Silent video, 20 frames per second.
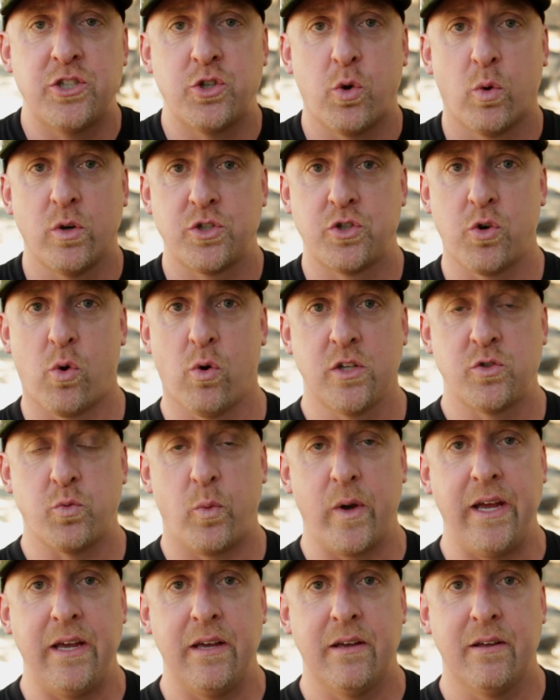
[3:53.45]
Short Shorts,
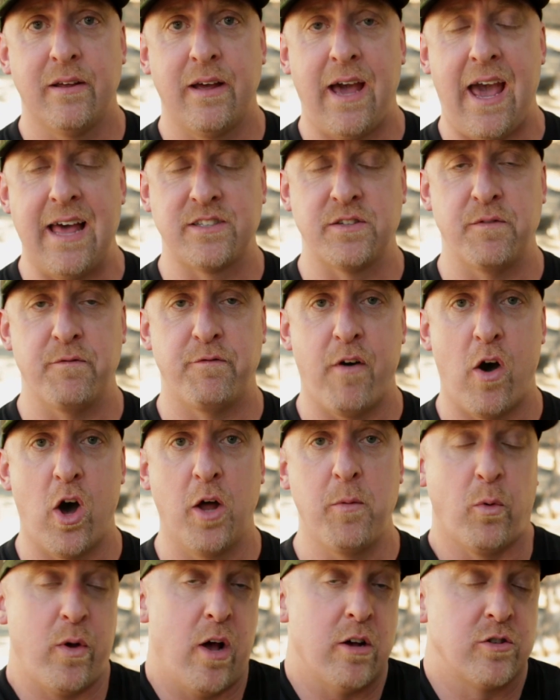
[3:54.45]
we had some
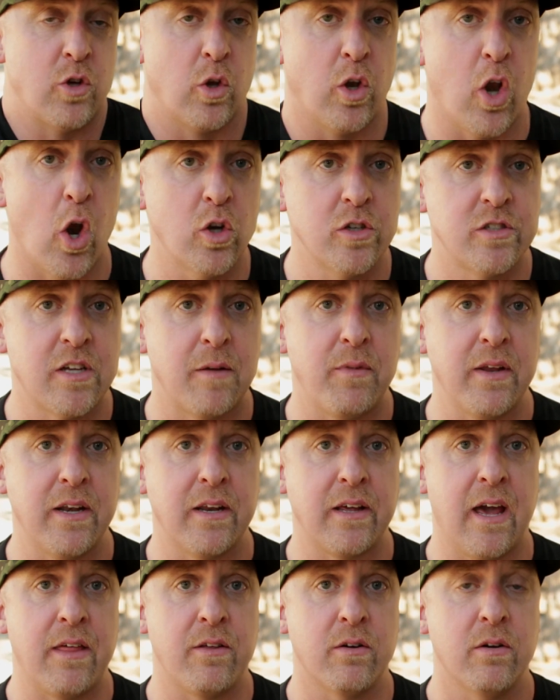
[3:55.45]
fun, but we also learned something
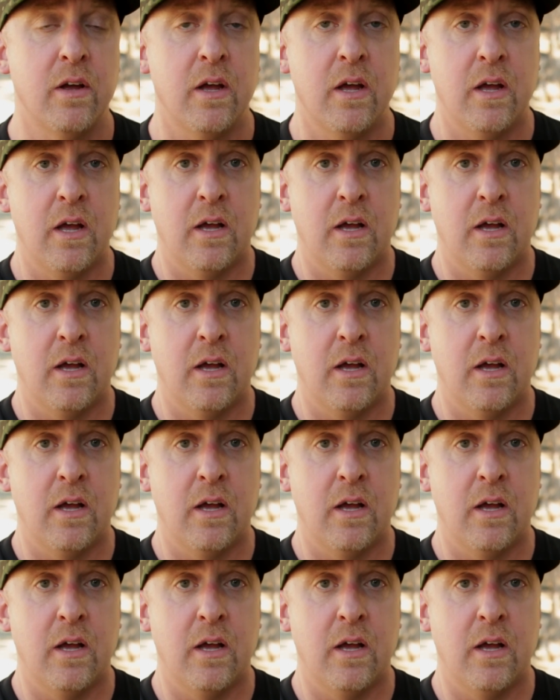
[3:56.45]
together.